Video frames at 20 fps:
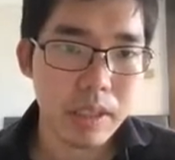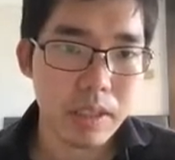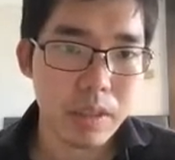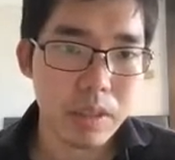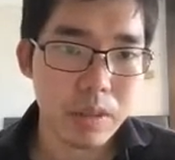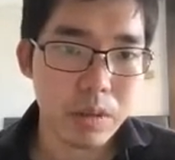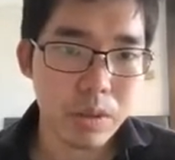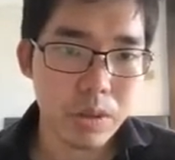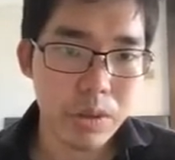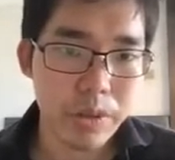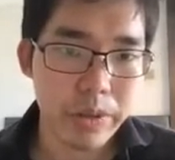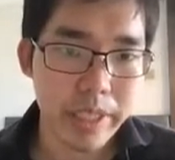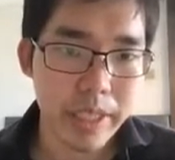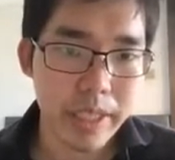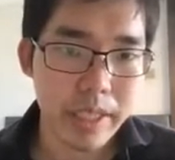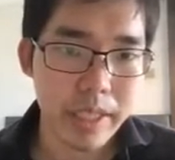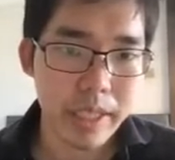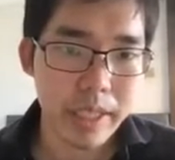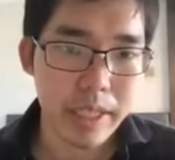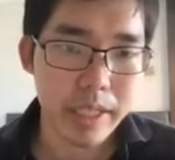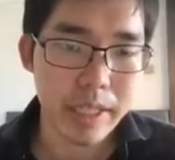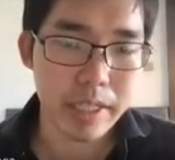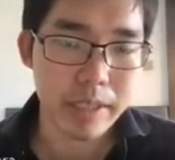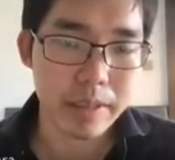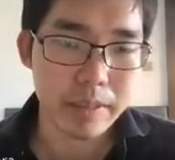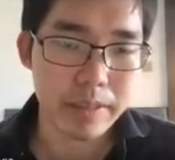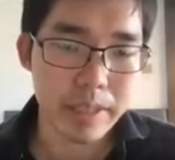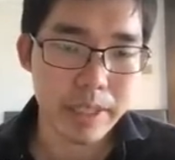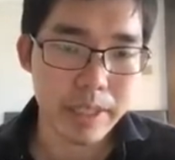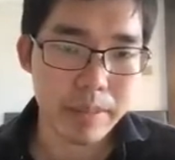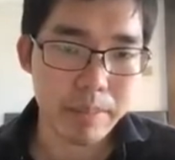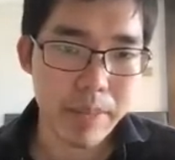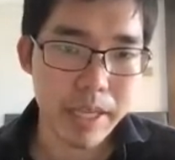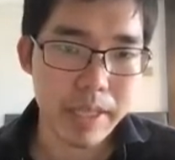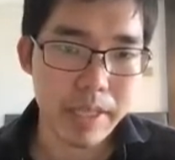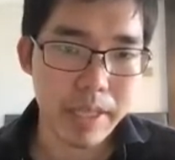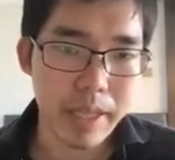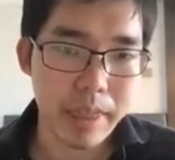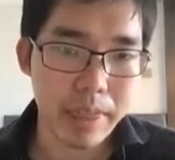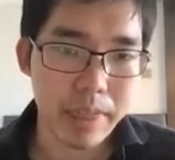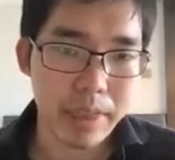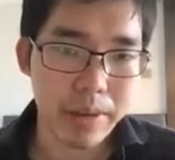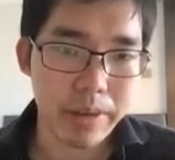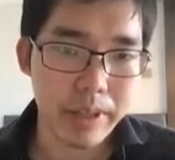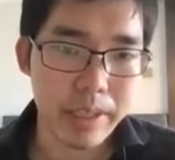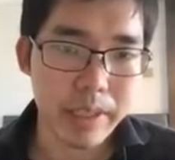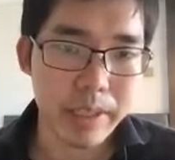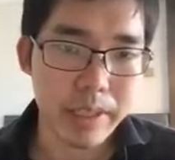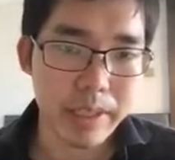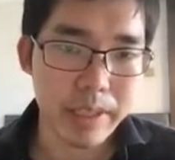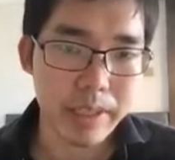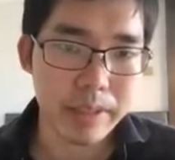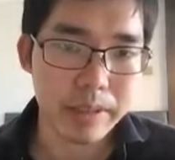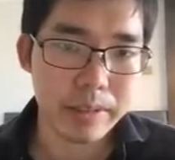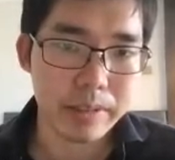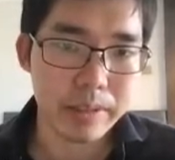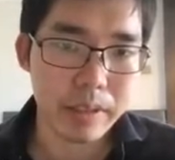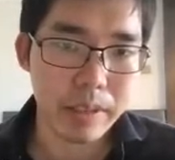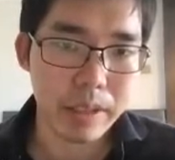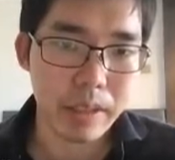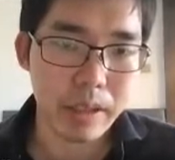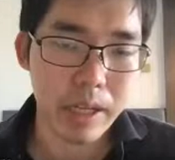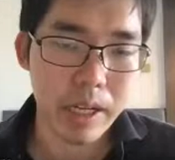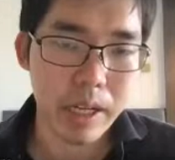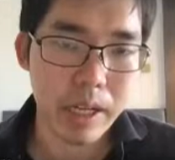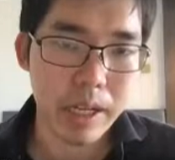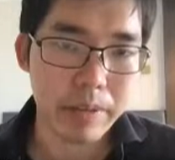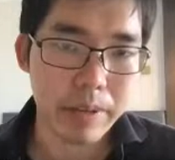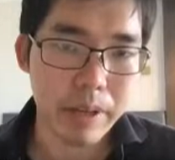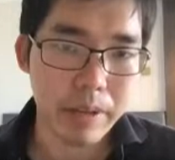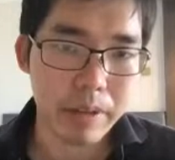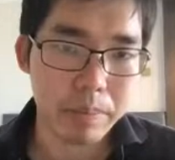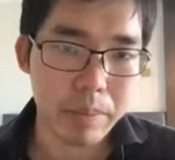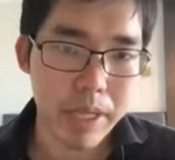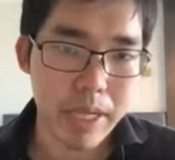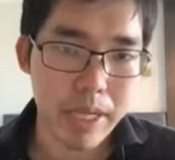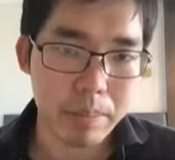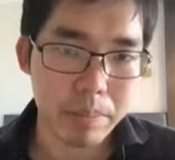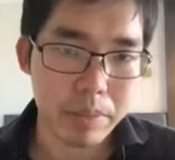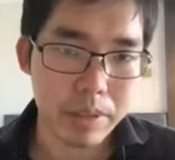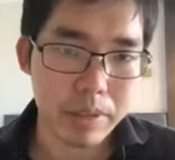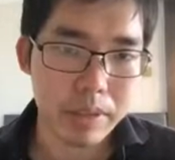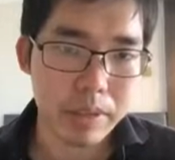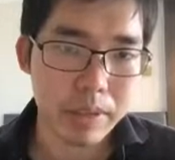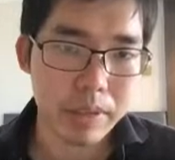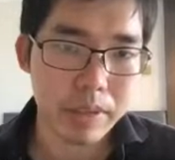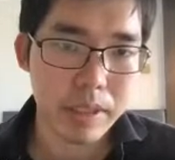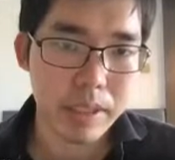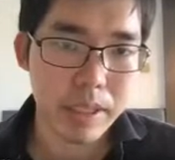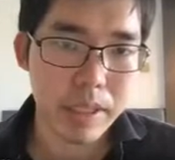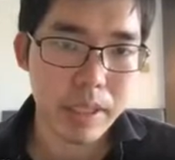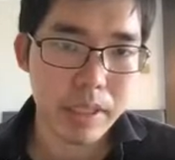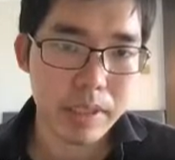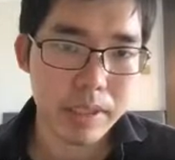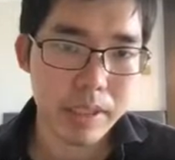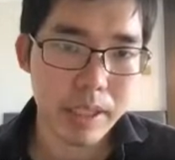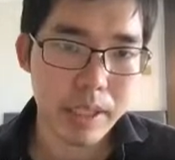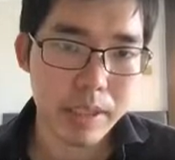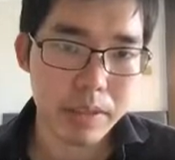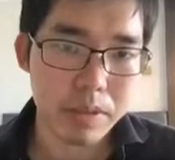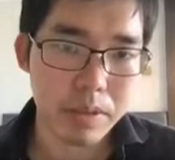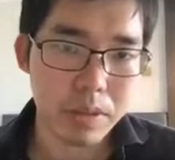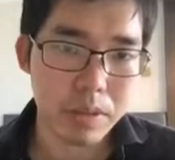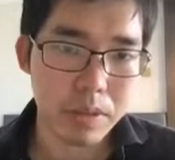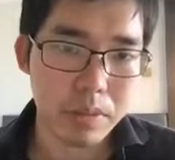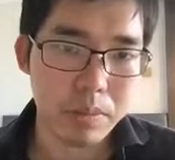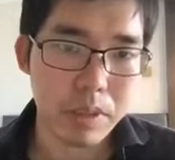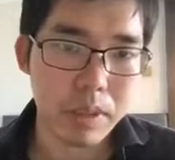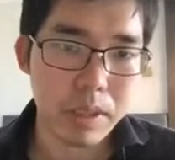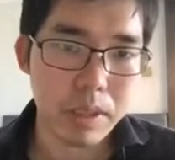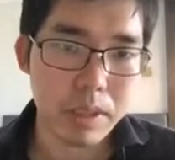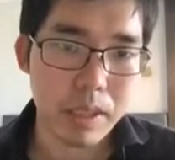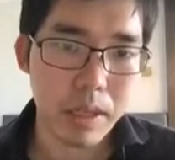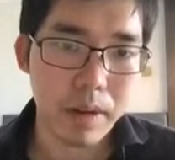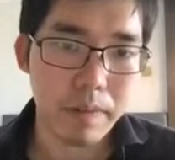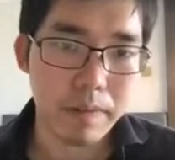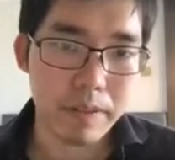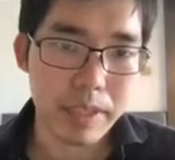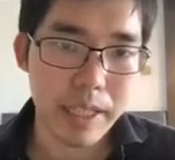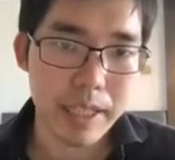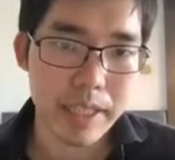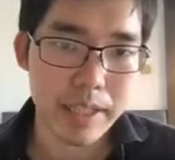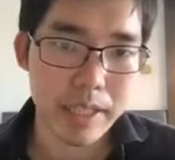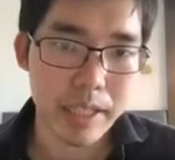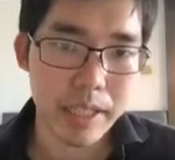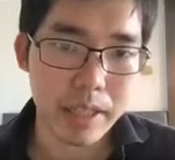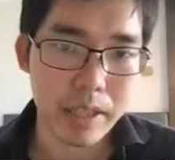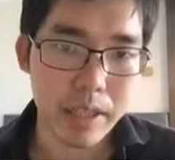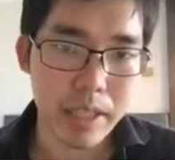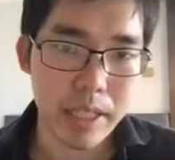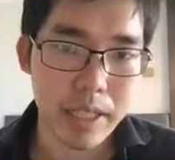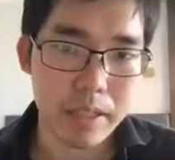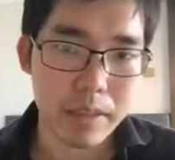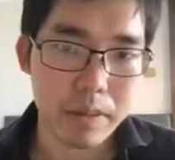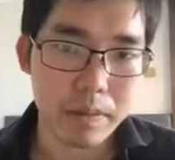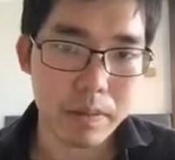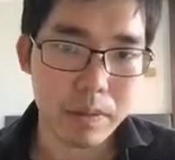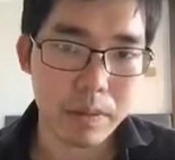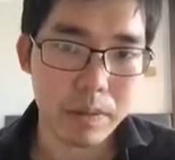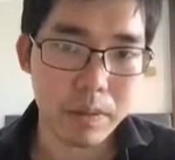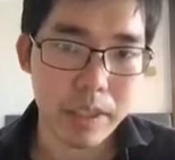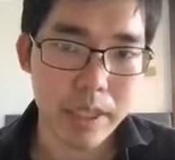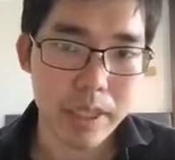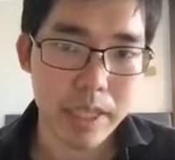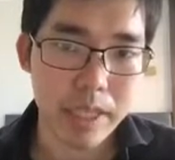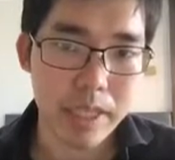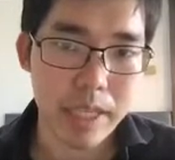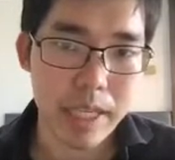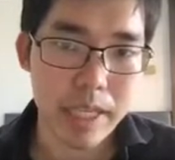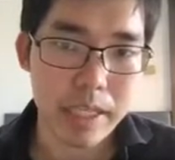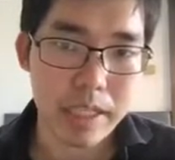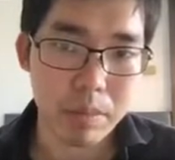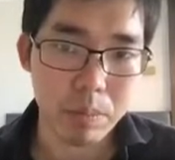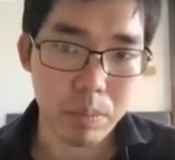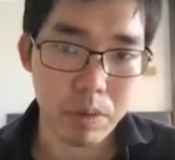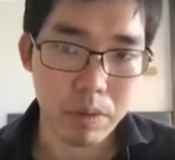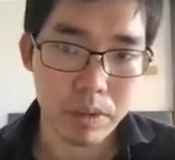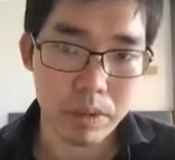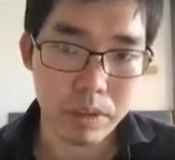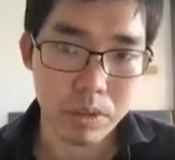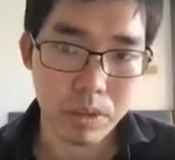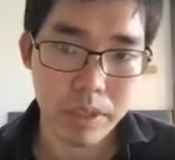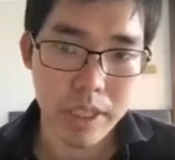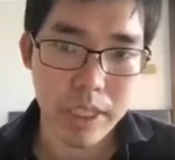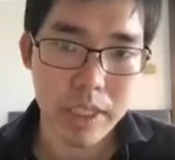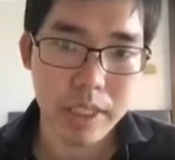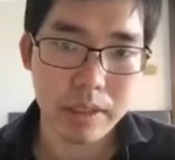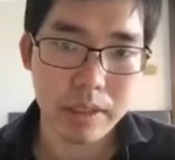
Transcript: Usually, like in many theoretical RL papers, they assume the offline data is fully exploratory.